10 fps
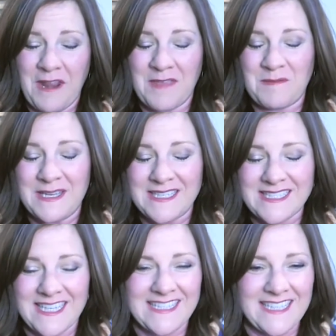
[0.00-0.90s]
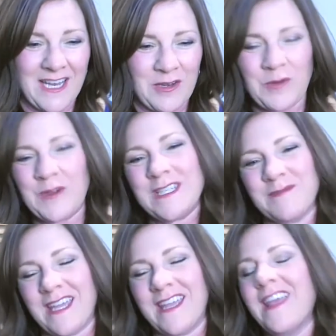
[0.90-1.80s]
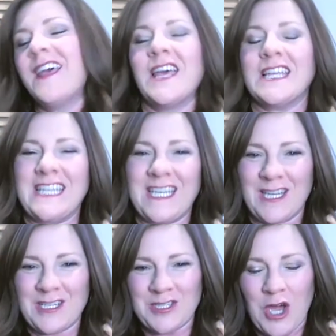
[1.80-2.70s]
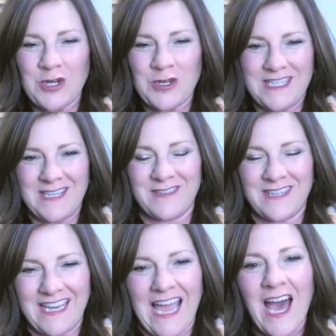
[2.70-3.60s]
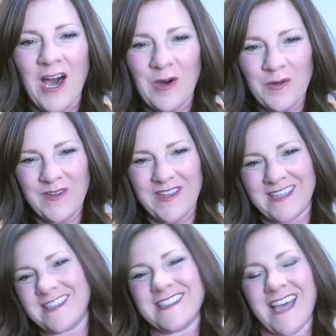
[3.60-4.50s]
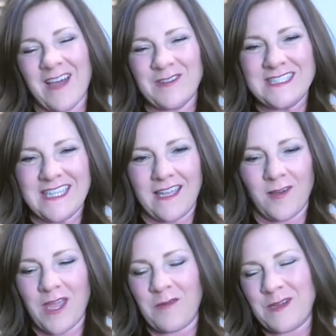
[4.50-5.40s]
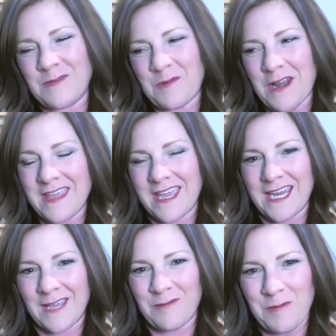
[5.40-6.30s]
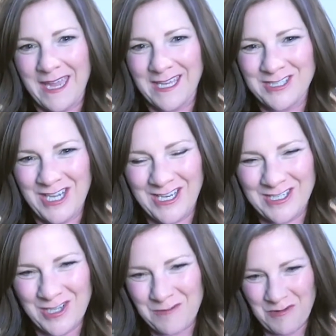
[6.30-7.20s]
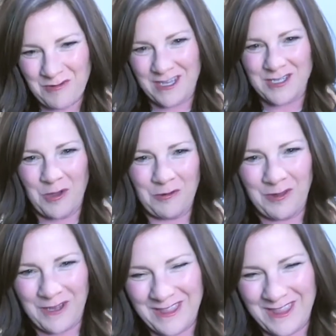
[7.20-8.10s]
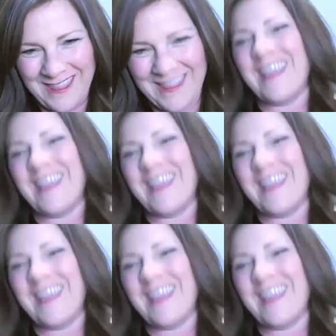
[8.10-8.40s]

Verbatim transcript: one of the biggest things that annoys my teenage daughters even now is I will say, okay, what what are they going to give you back in change? Like, like don't look at them.